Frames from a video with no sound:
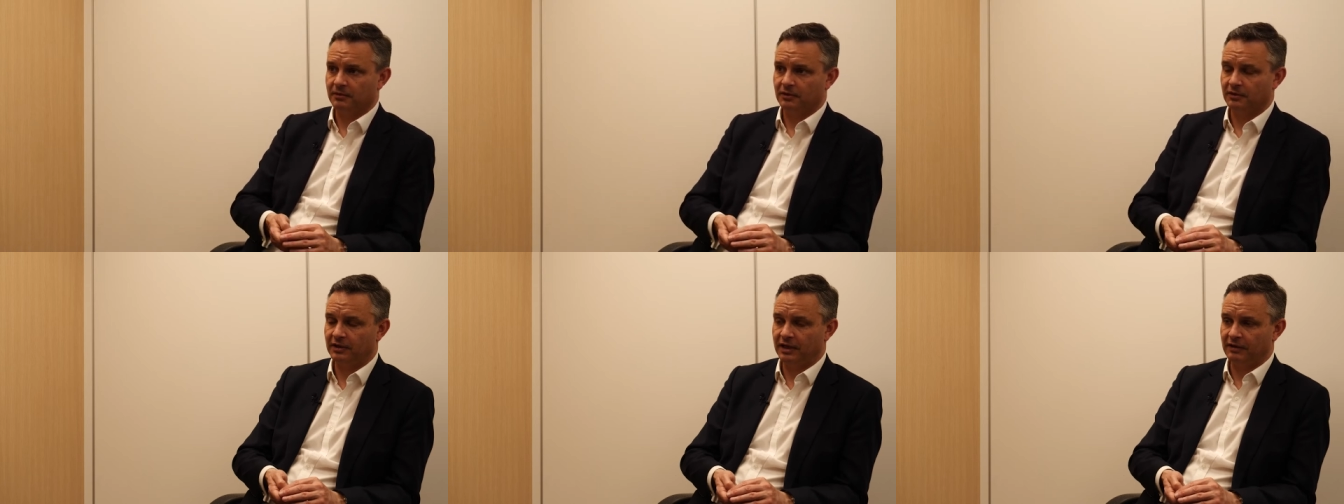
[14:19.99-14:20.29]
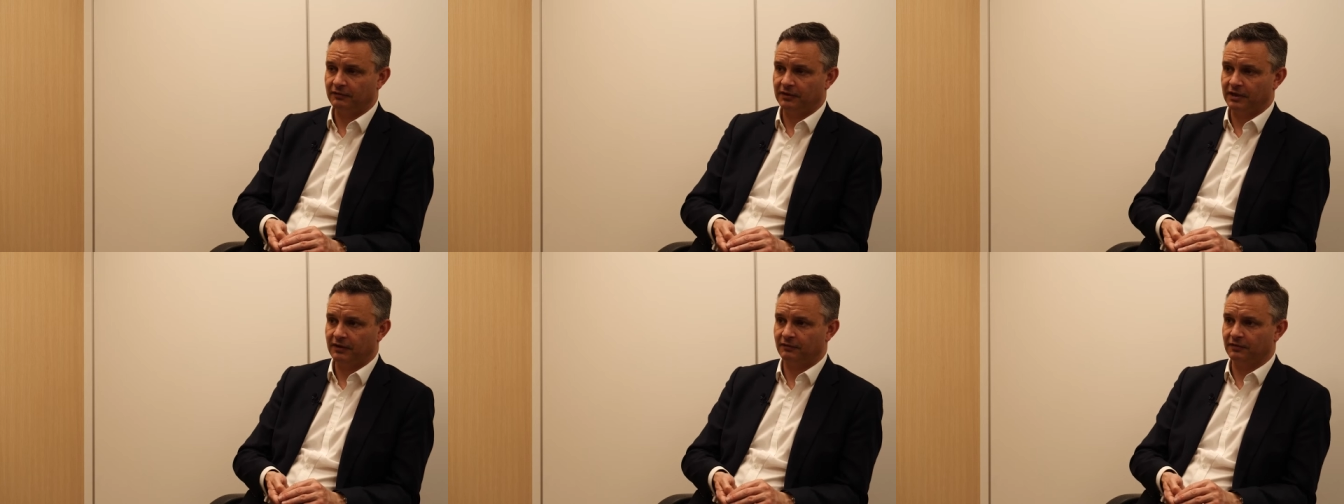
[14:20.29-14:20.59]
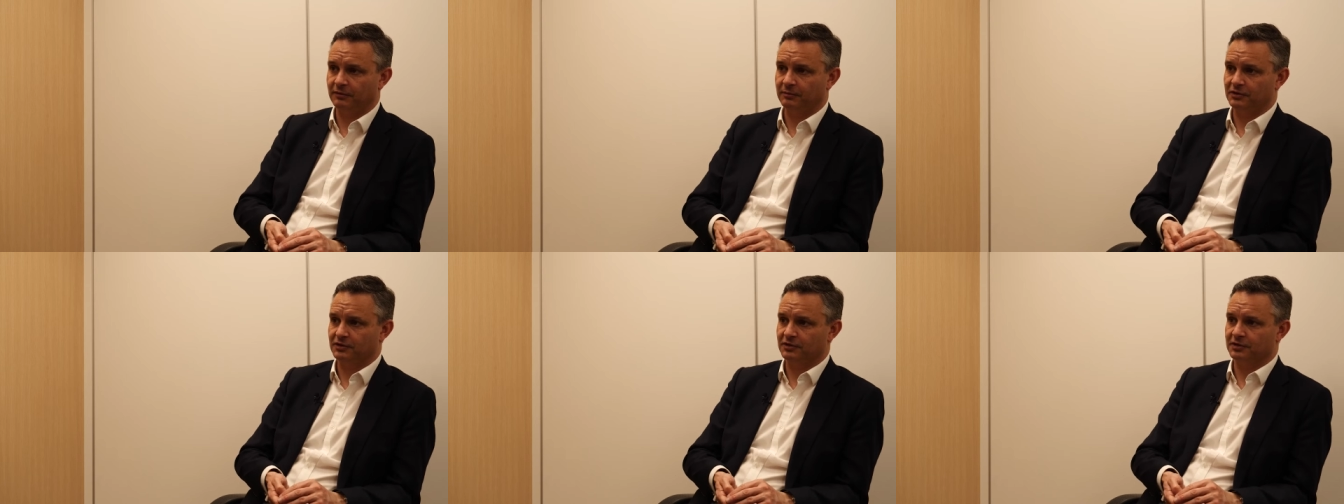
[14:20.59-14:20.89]
you'd have to have an
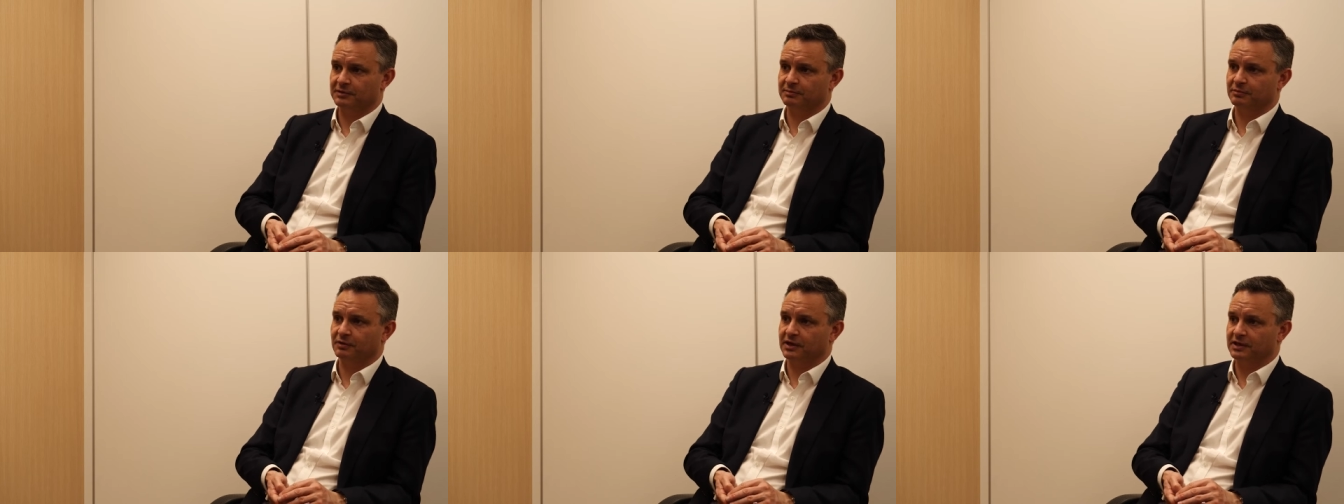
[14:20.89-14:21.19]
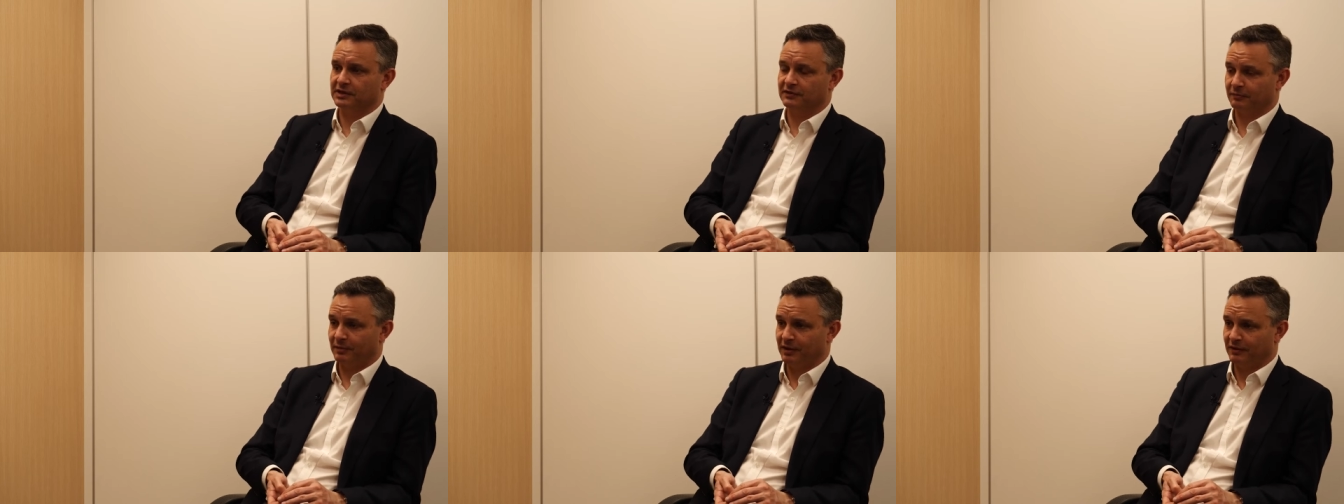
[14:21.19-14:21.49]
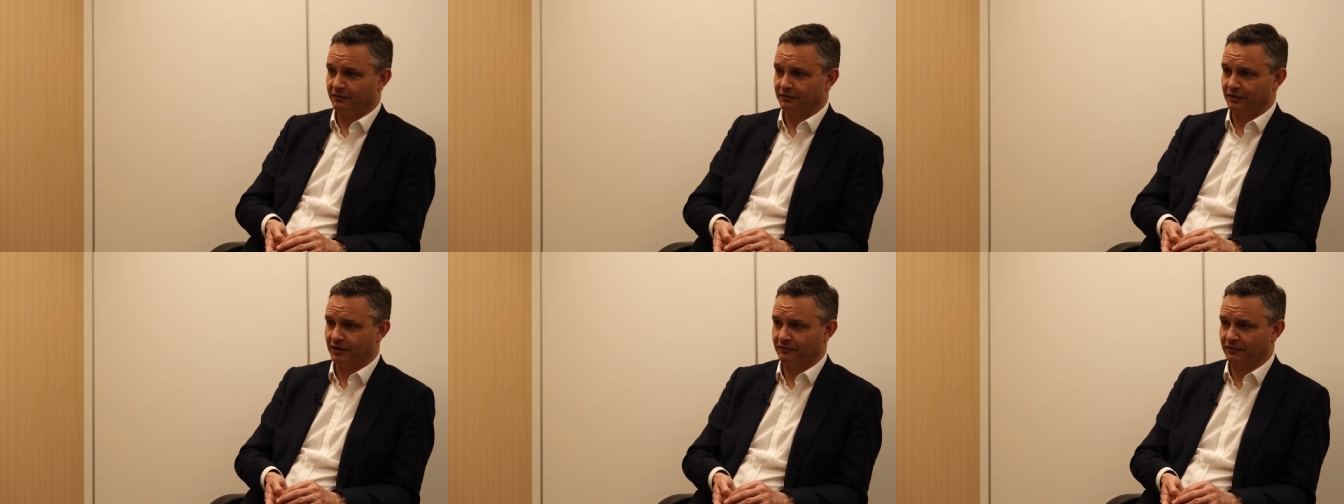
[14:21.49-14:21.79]
emissions price of
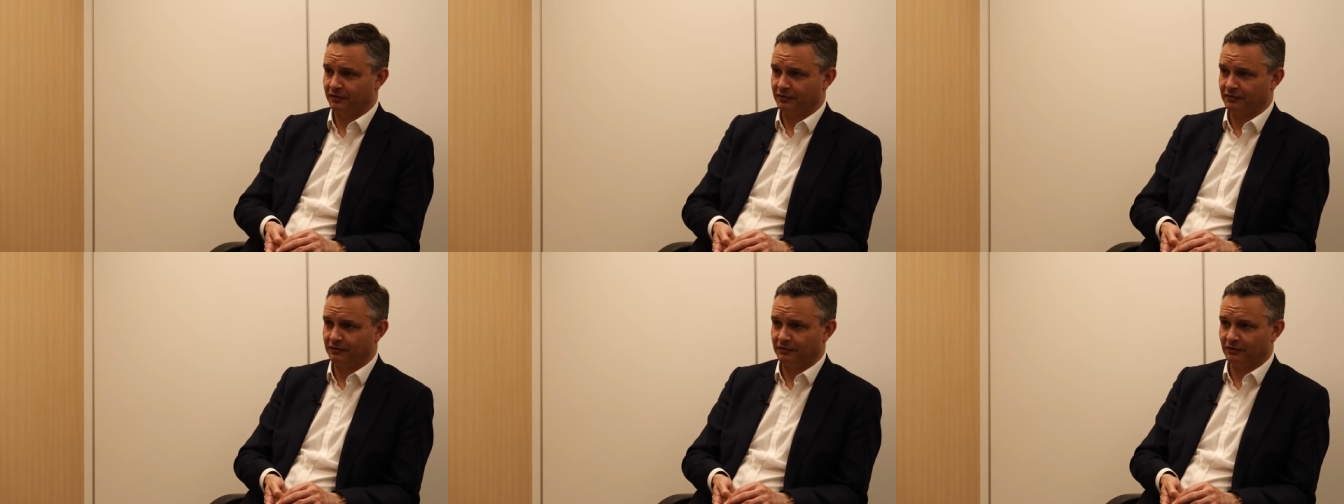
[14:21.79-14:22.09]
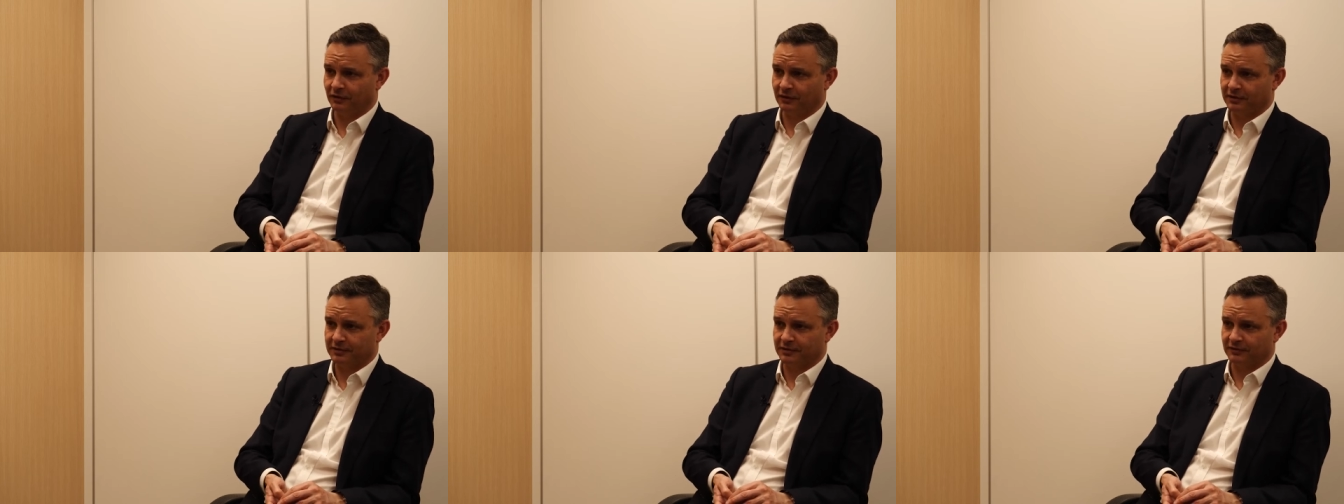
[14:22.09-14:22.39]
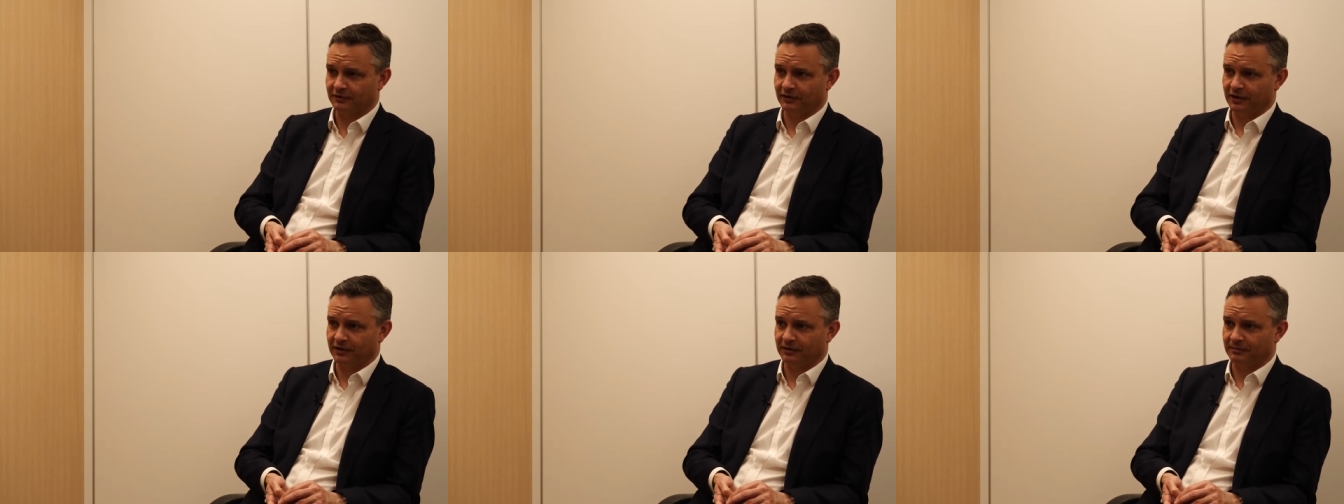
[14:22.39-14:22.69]
about $500 a
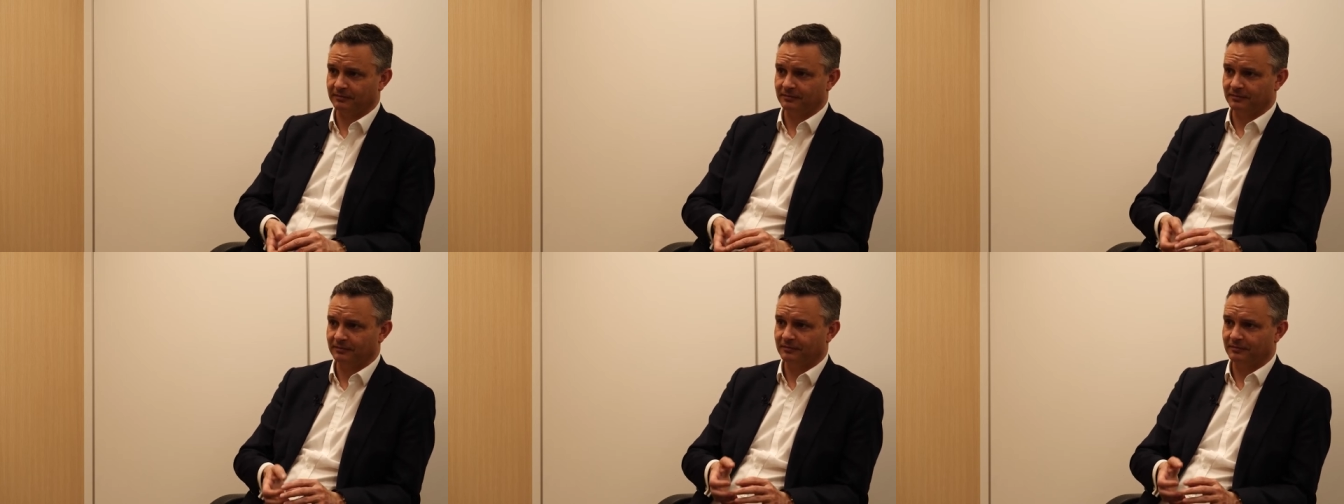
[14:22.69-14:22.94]
tonne,